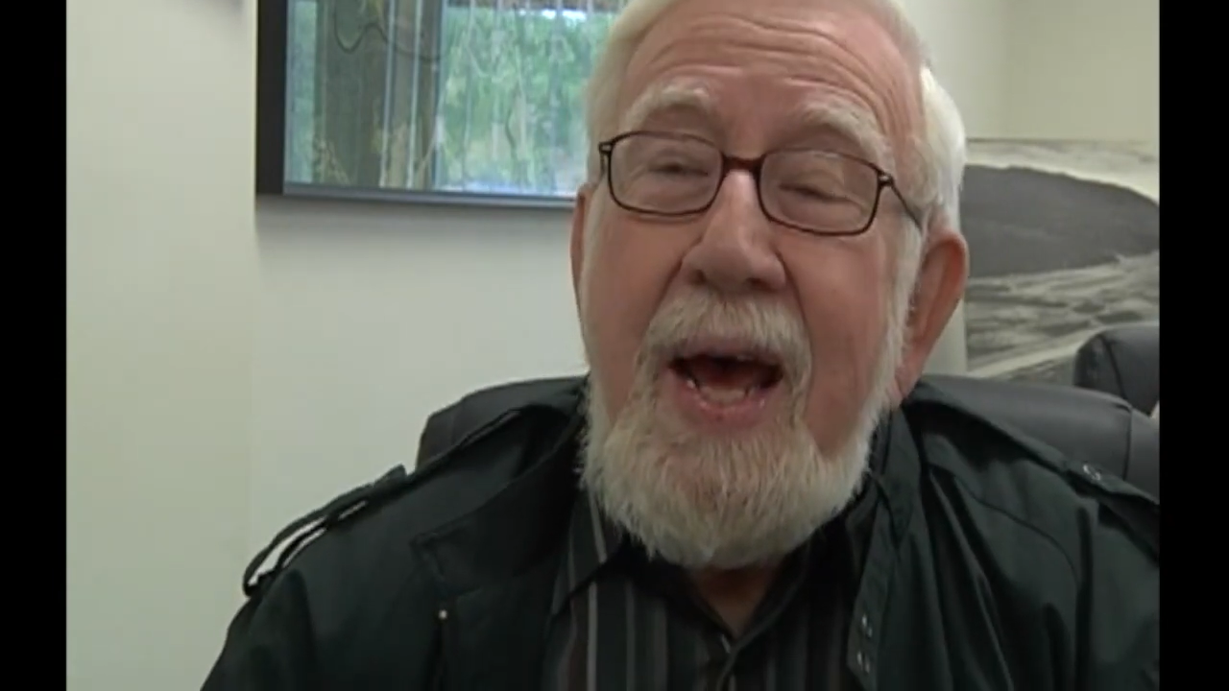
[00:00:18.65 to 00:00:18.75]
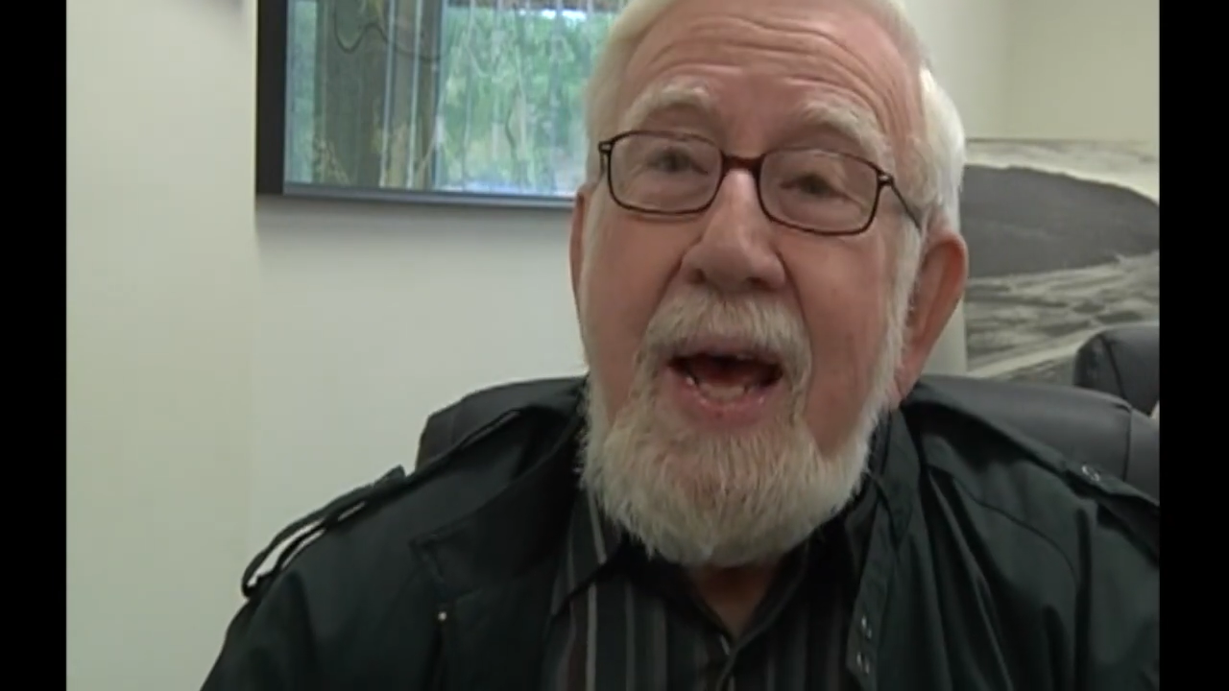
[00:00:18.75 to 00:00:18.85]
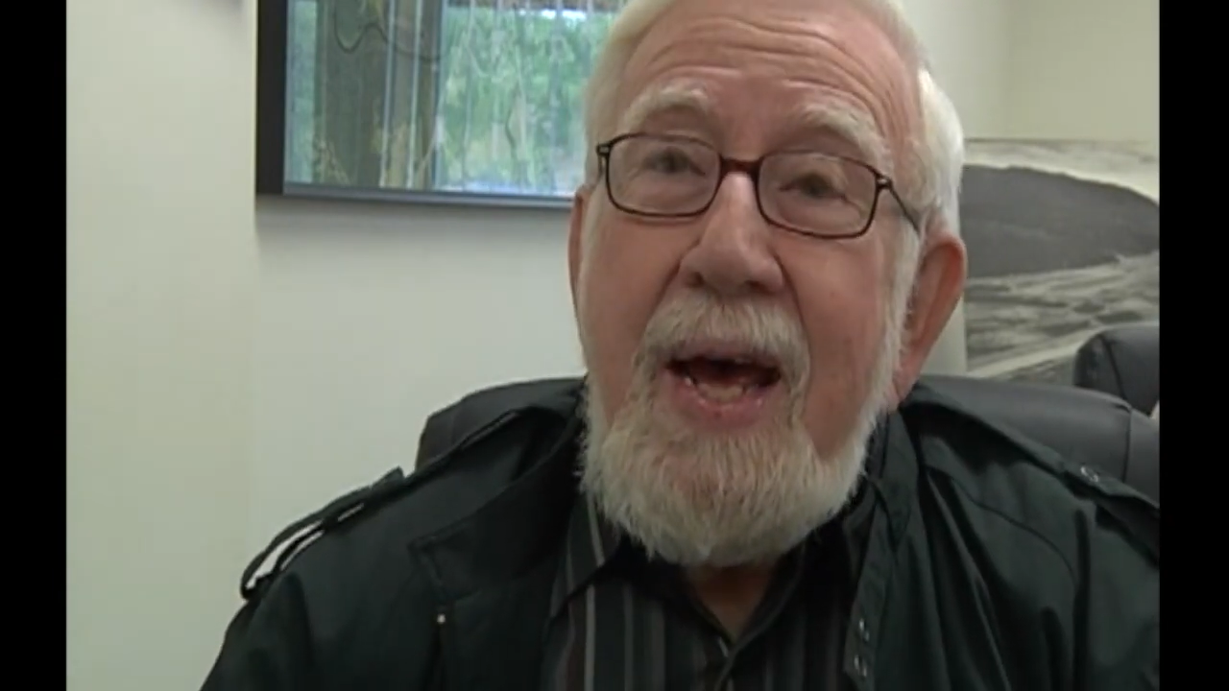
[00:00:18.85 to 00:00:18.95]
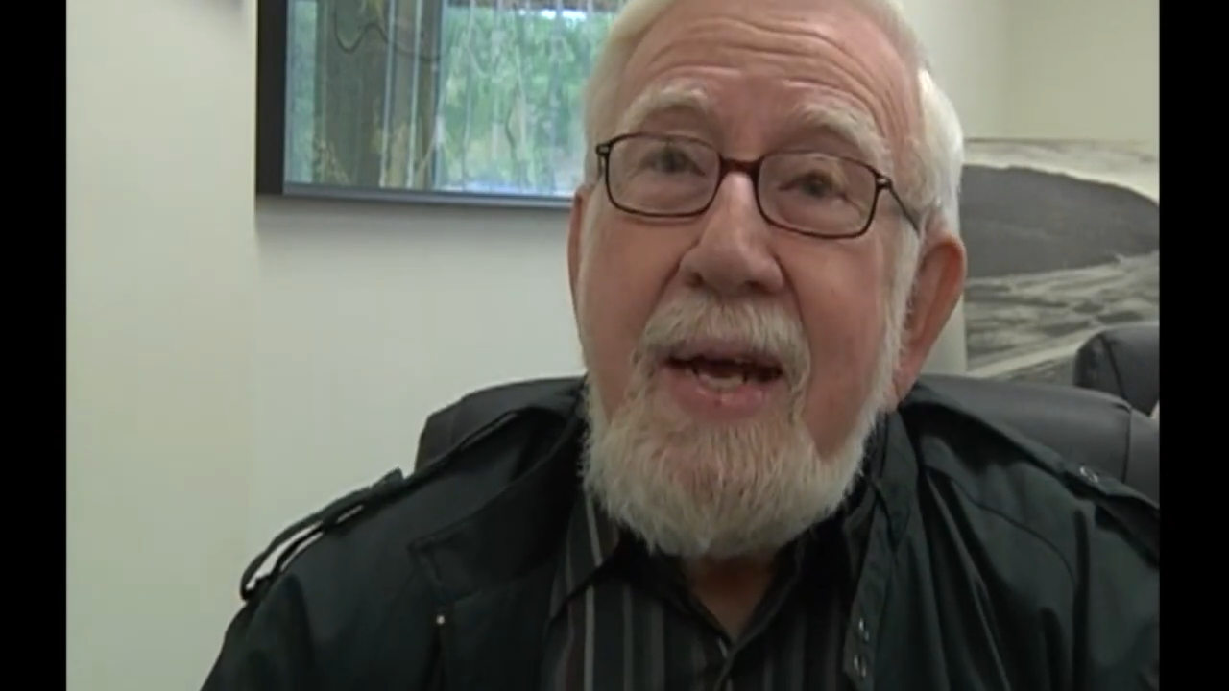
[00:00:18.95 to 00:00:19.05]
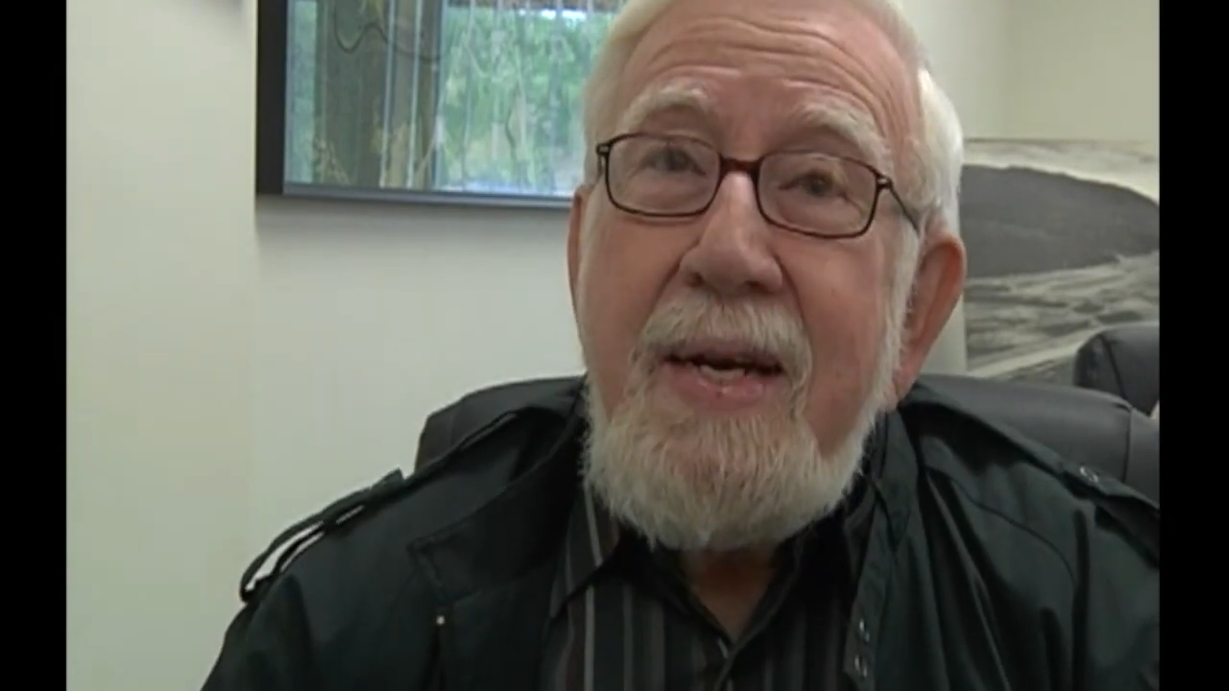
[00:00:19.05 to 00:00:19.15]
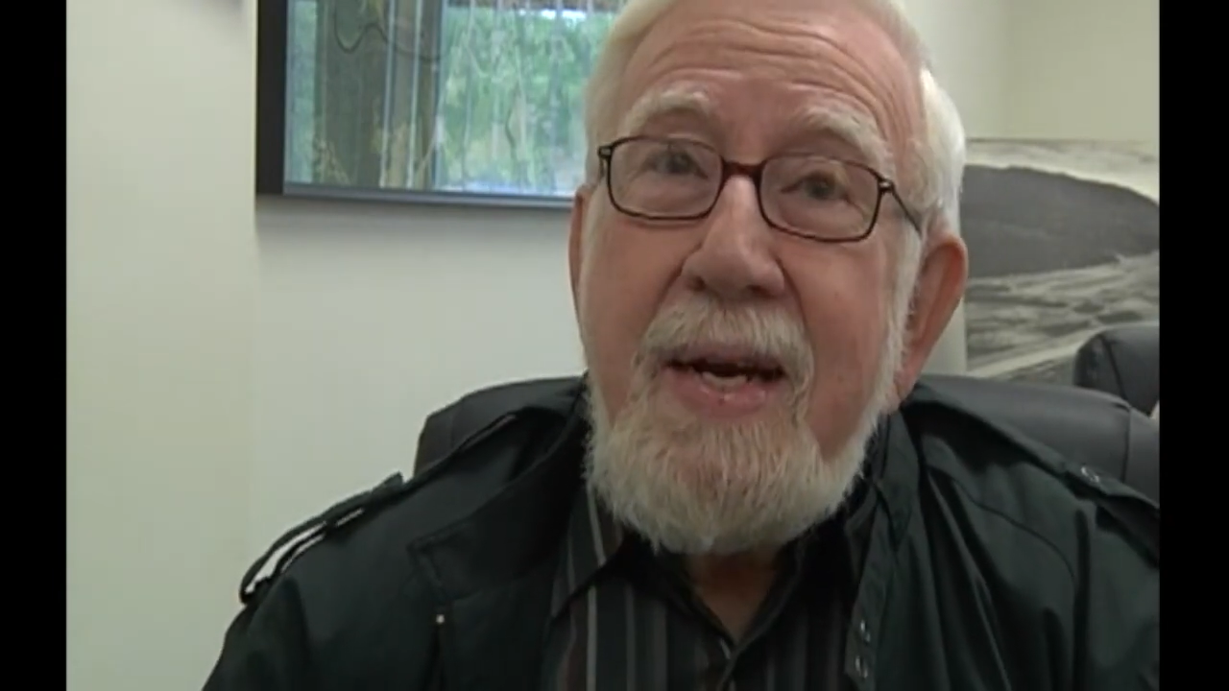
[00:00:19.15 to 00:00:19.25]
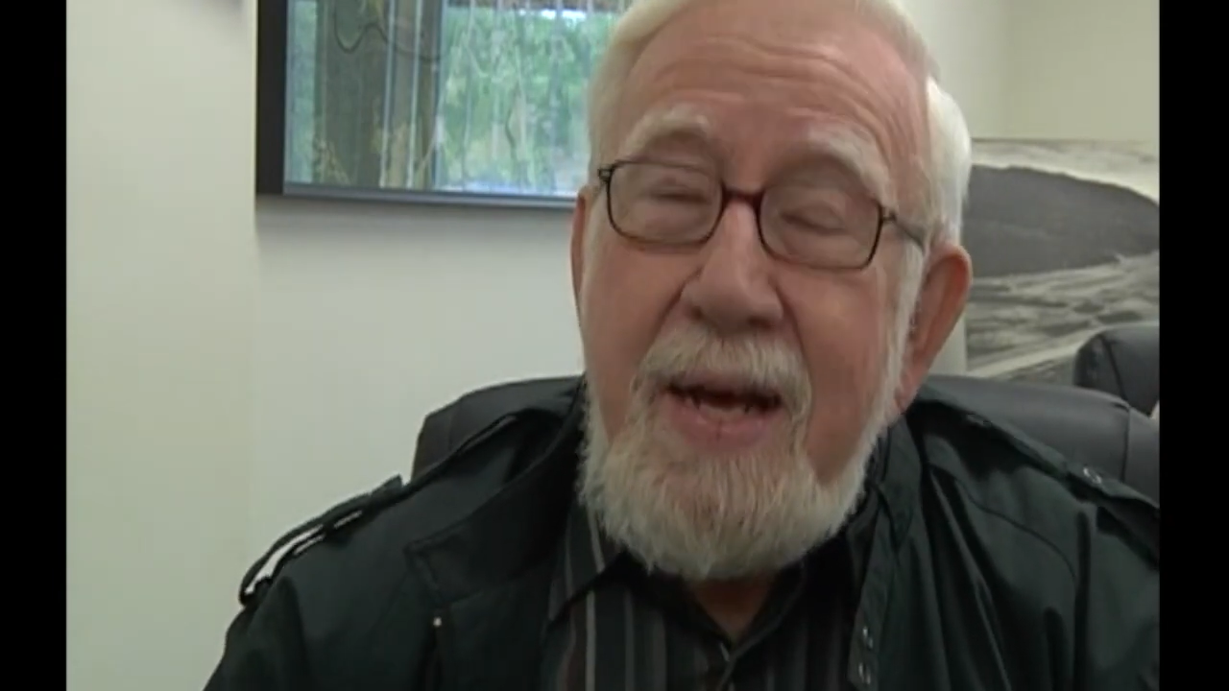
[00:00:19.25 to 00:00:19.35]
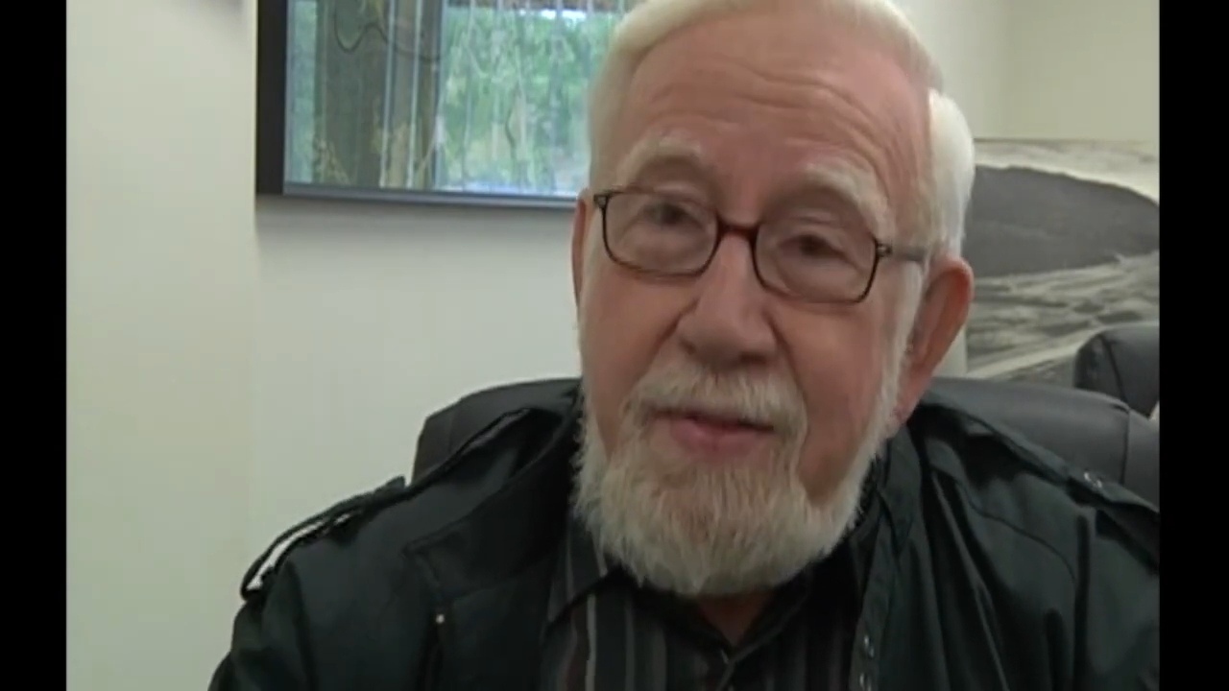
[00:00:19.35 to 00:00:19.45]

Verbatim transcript: And uh,